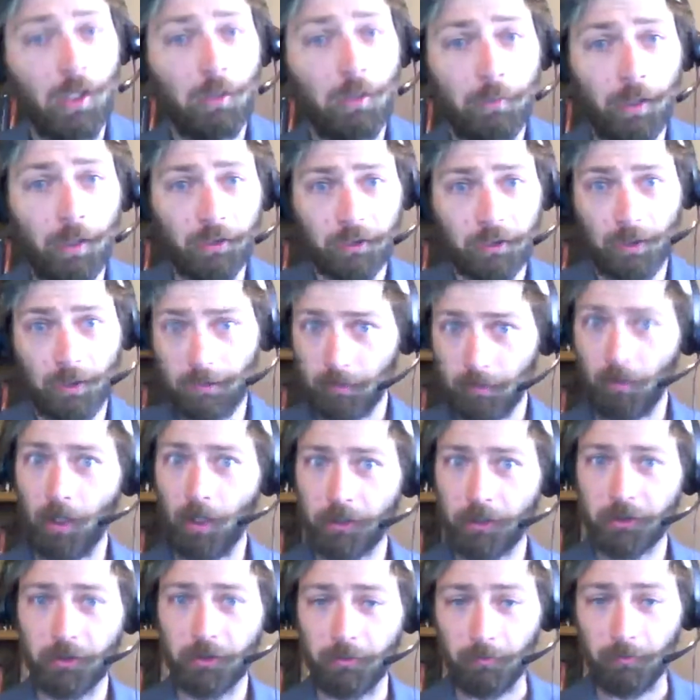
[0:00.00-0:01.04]
We are trying to
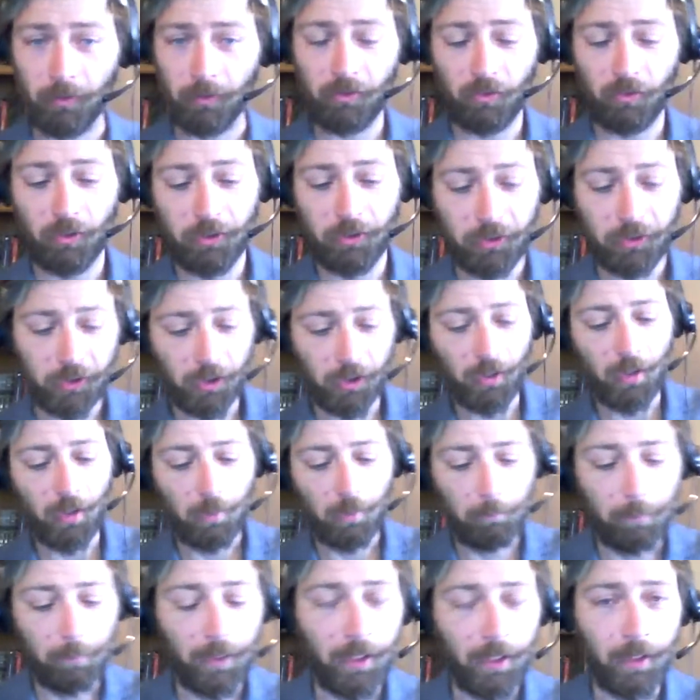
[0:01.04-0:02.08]
launch new research,
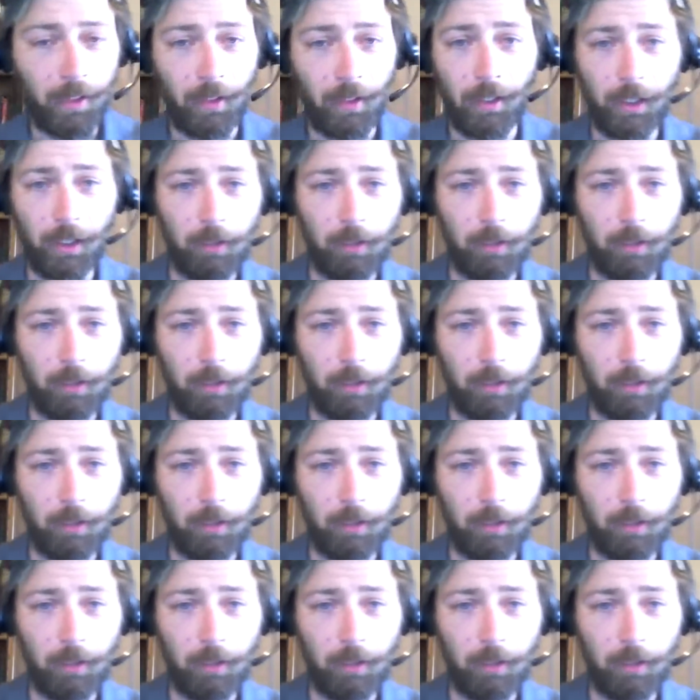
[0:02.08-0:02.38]
but